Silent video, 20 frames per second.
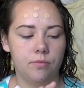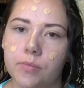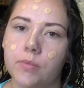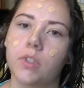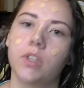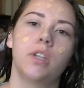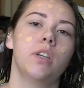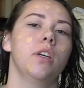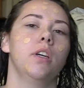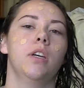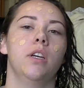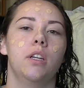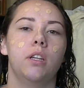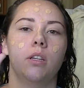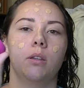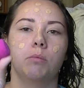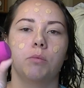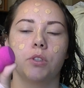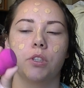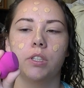
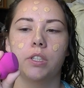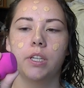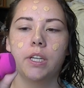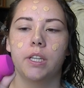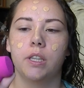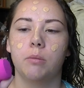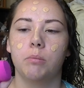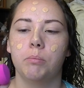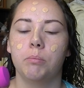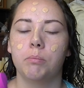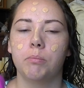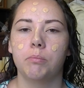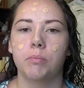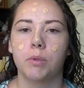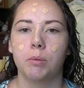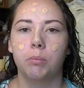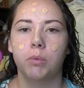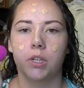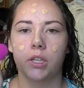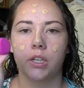I'm just going to take
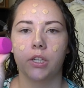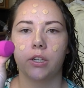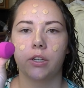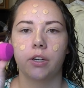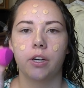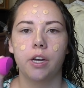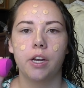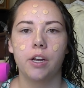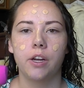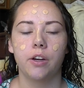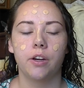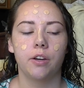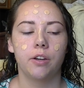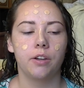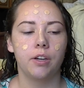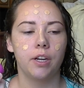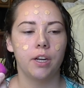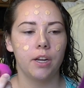the blender right here